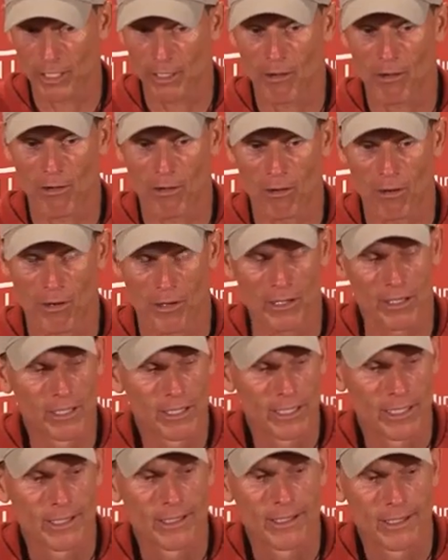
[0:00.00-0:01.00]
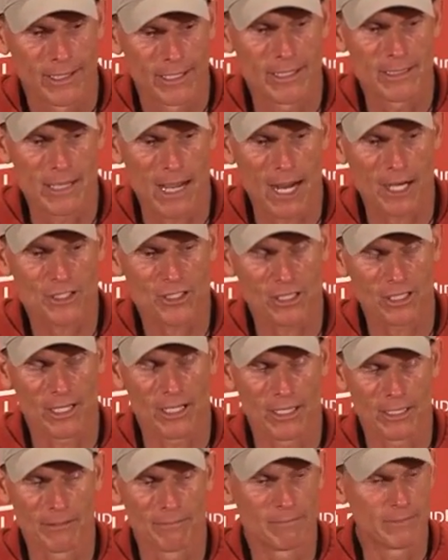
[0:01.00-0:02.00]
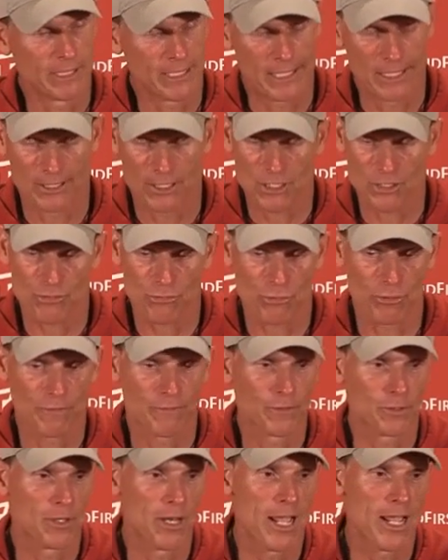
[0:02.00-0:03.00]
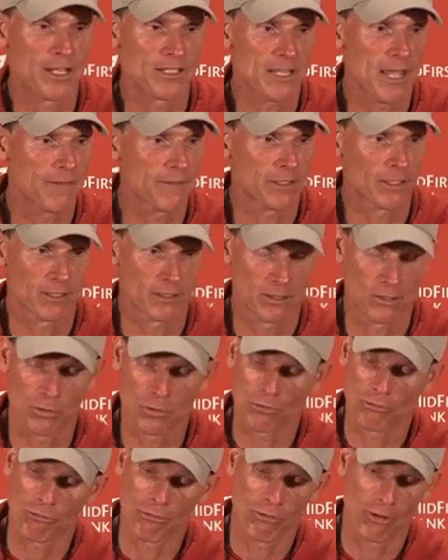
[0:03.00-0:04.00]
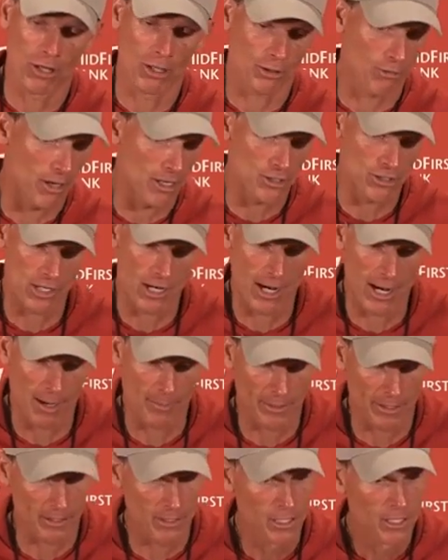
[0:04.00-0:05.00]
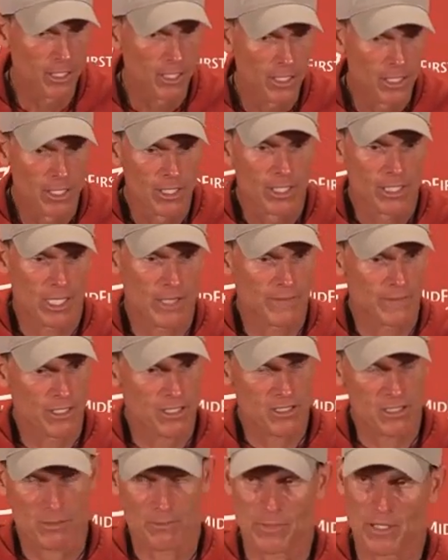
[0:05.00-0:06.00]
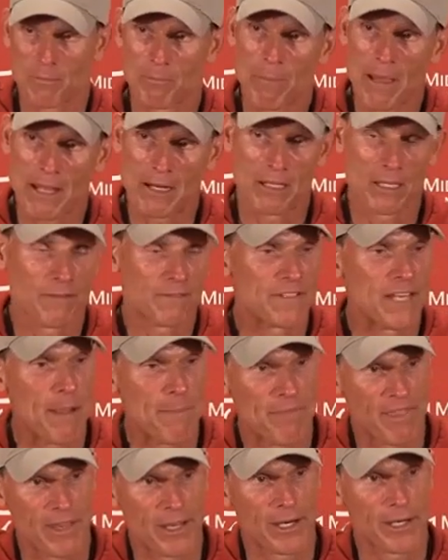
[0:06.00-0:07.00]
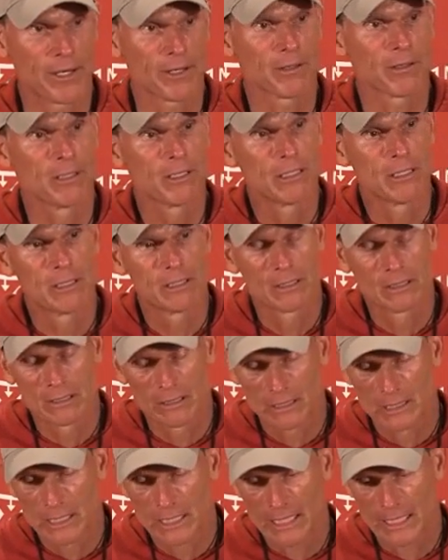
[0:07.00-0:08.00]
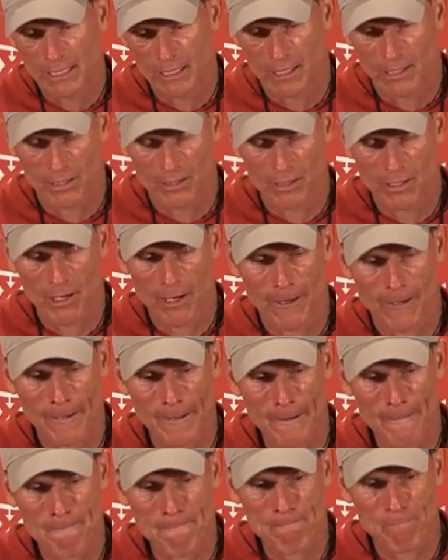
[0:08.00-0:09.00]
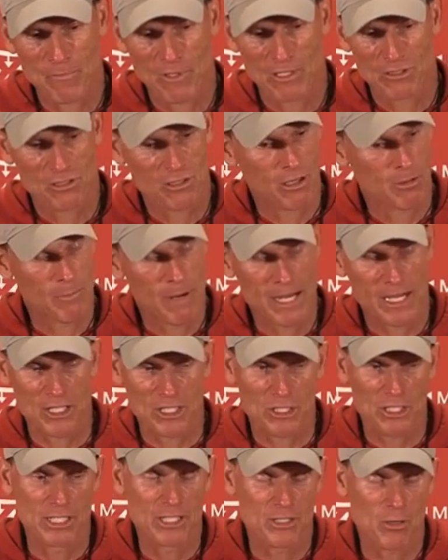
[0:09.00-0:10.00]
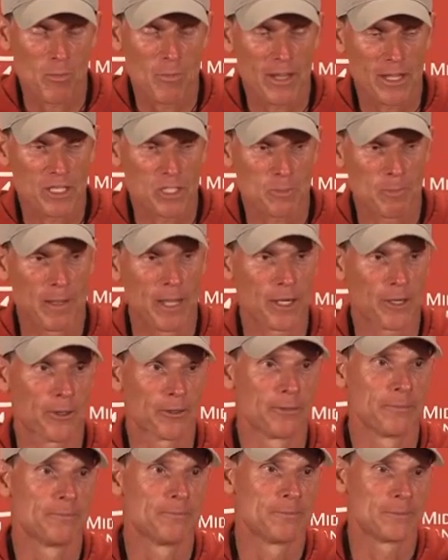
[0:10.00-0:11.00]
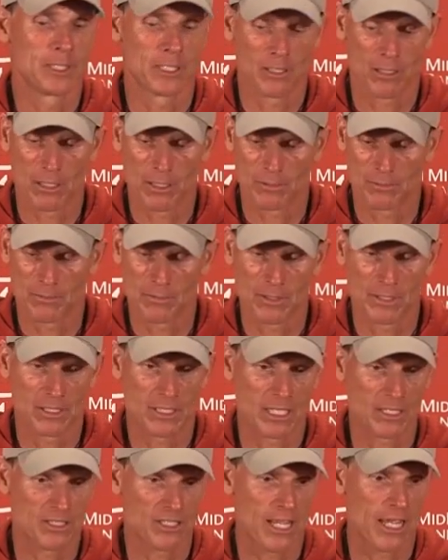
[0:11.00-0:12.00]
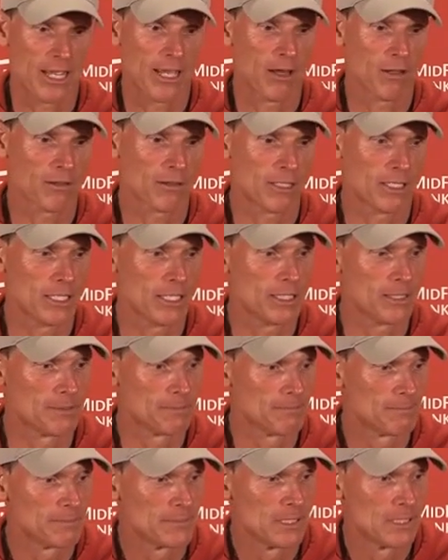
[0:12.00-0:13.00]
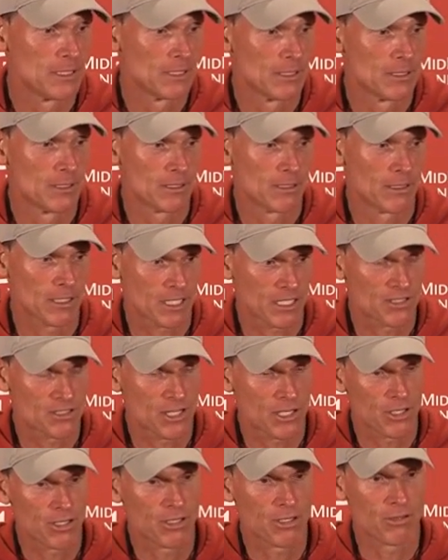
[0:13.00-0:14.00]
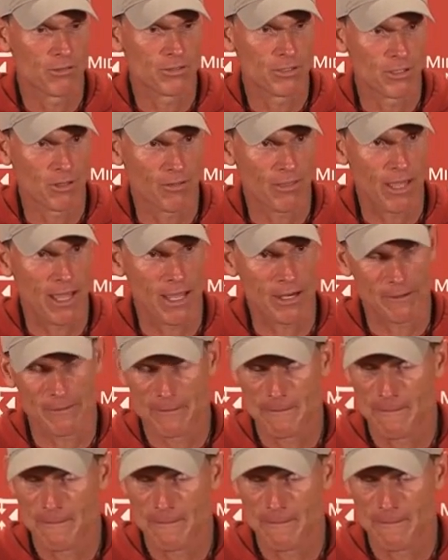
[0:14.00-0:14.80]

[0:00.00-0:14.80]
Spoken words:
hard. He's actually, again, just through a few days, doing a great job and giving us some competitive depth there. And he's going to make us better. You know, and he's going to stay healthy and continue, you know, that